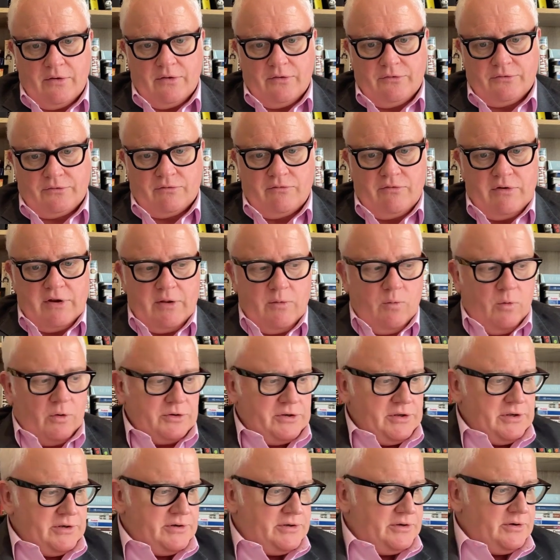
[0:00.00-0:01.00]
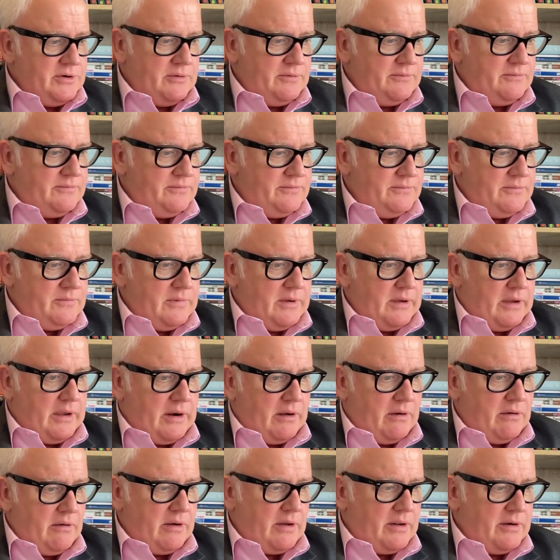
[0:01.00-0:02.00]
So really, what do you do? You
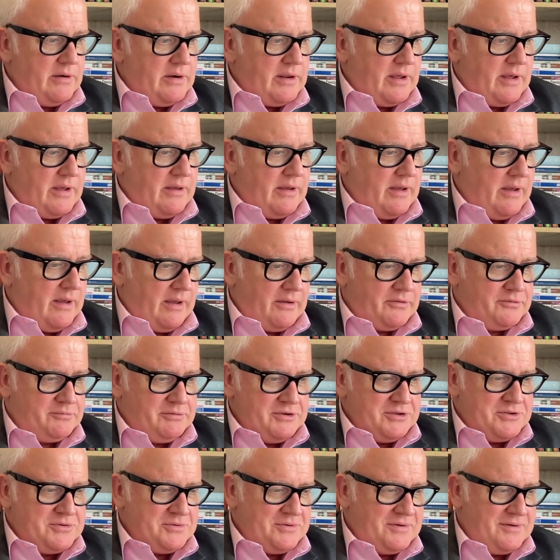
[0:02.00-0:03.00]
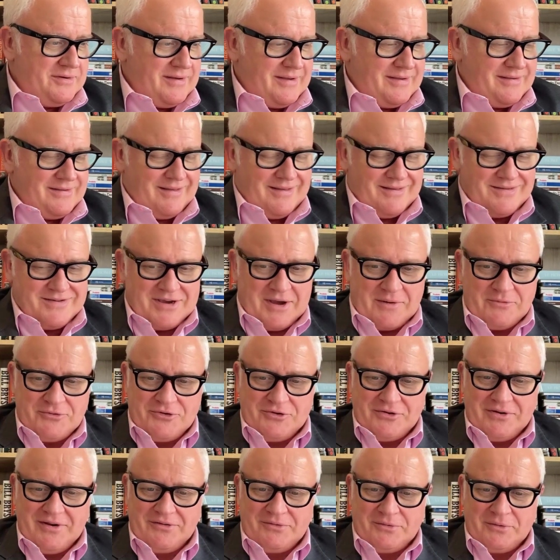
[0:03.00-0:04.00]
know, and uh, I speak to a, a chap
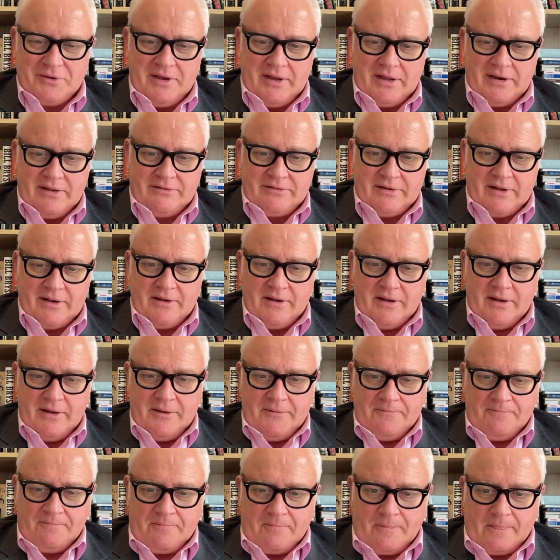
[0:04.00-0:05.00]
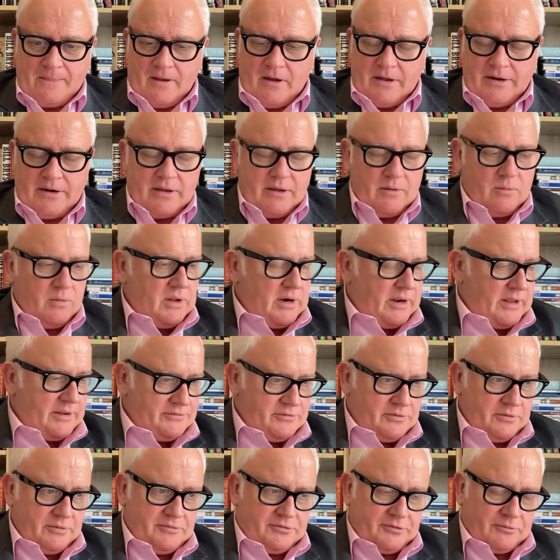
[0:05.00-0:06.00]
during this week and he said, I don't, well, I'll
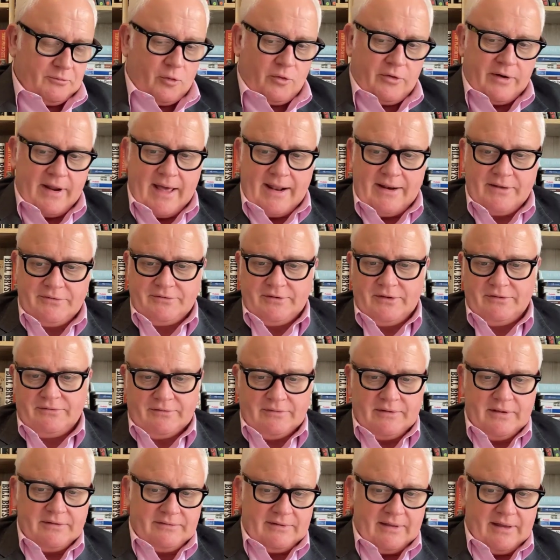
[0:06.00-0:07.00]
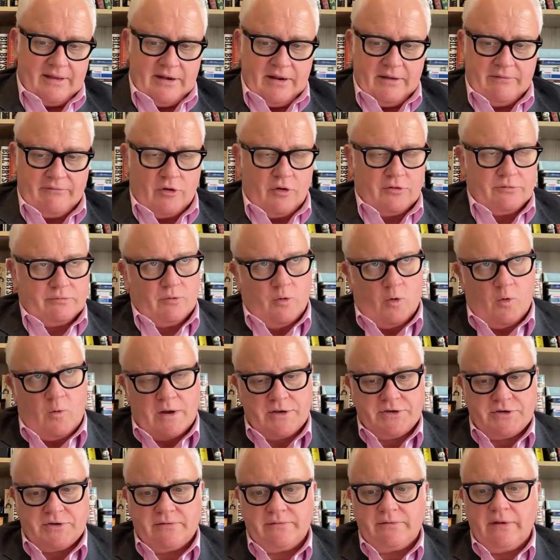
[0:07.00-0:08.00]
do some more analysis and this and that, and you other, got some more
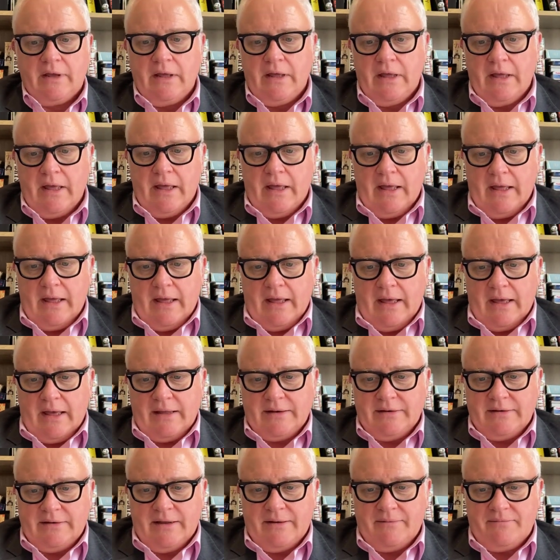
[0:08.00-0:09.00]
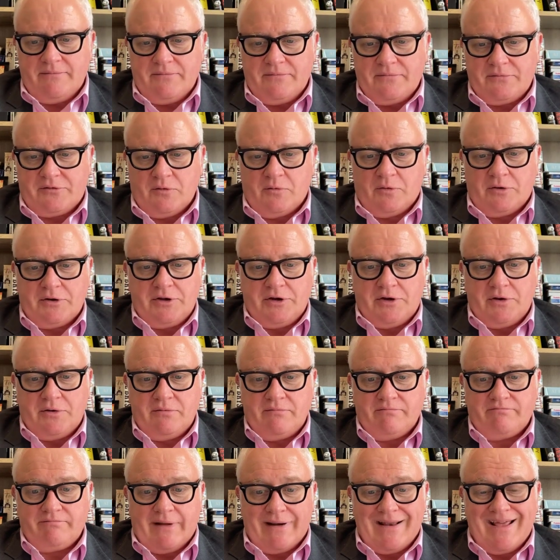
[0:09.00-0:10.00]
questions. And um, so what do you do?
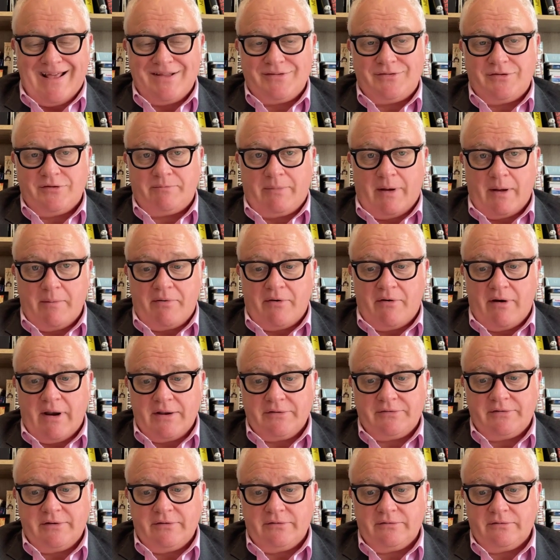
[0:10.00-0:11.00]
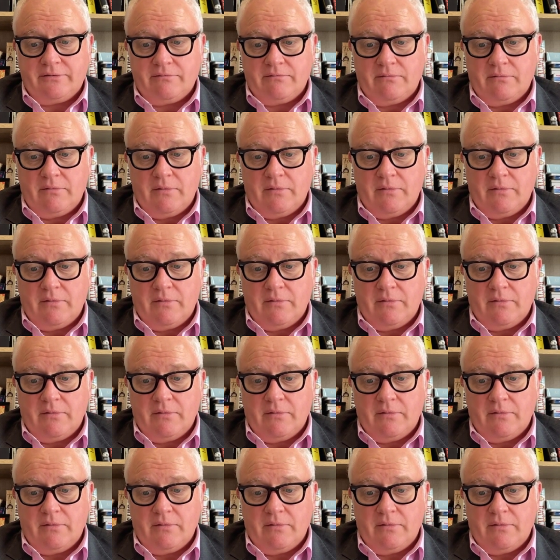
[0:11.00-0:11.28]
Analysis by paralysis?